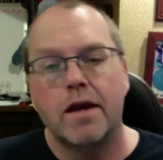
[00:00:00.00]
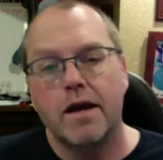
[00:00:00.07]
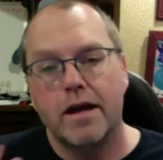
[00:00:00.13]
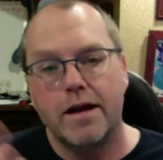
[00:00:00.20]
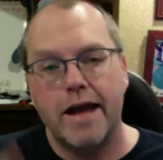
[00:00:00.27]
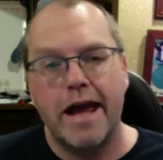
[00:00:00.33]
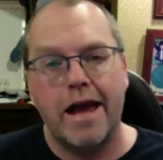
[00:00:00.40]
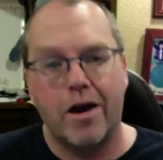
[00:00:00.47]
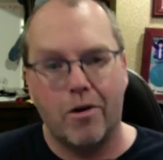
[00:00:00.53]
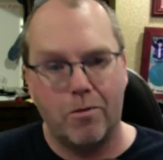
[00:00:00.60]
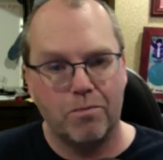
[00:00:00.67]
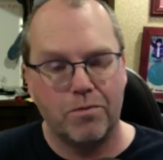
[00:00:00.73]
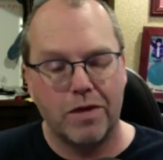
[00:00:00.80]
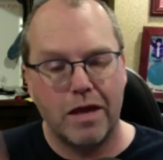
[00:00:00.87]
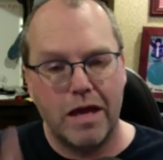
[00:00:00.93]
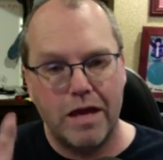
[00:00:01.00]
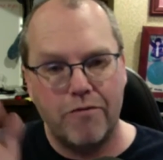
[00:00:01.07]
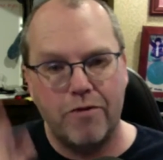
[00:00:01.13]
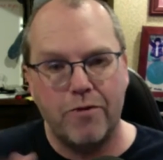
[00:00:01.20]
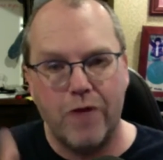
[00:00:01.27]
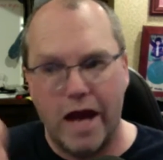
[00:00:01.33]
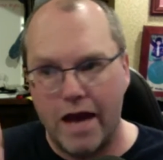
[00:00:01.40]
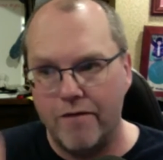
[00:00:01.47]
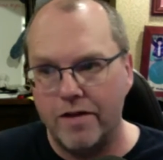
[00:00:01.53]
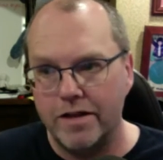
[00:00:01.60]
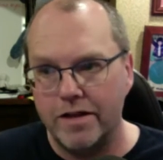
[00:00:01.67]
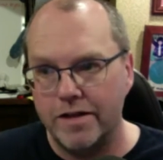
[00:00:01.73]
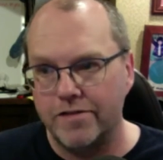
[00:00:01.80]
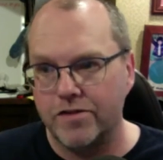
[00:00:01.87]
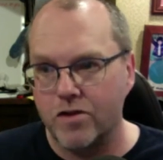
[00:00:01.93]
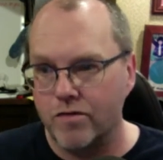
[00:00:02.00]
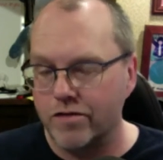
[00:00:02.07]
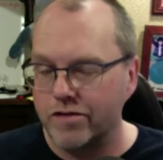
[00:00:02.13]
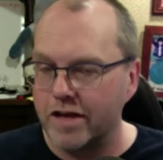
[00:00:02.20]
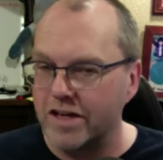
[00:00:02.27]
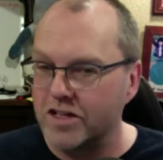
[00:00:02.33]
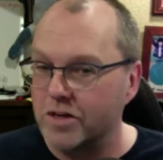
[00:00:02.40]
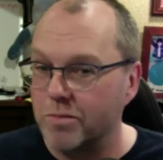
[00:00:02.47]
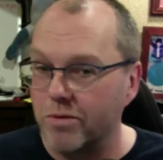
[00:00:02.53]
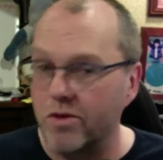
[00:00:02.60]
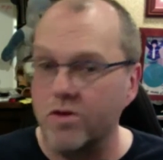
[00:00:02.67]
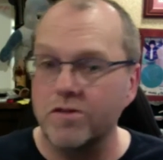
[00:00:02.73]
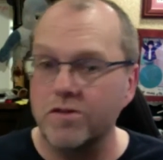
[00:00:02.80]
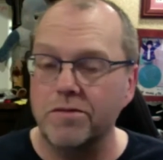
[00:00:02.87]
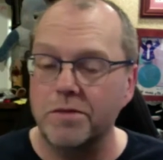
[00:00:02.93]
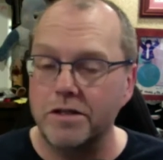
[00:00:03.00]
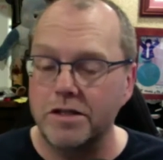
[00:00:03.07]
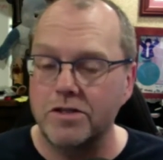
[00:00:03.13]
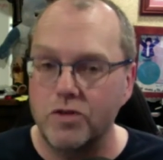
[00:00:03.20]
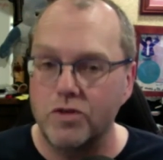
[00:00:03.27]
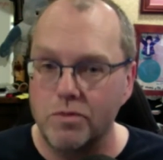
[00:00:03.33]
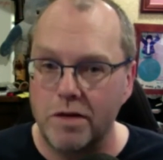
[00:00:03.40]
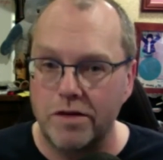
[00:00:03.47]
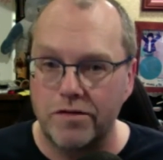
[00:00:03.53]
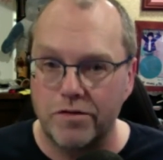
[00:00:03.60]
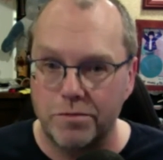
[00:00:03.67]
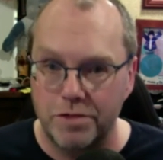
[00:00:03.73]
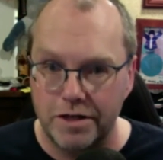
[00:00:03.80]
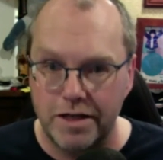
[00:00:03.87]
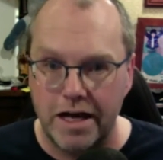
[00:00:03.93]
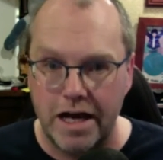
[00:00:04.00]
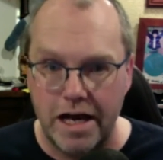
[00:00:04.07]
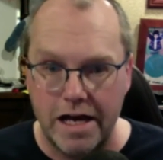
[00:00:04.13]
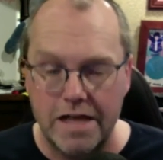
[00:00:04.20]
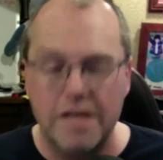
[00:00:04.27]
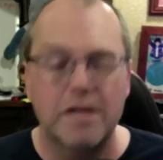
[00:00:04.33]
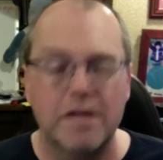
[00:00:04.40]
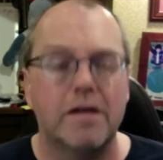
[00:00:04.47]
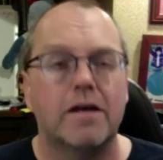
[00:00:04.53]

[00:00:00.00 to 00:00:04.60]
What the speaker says: Now, if we were having this conversation approximately 2 months from today,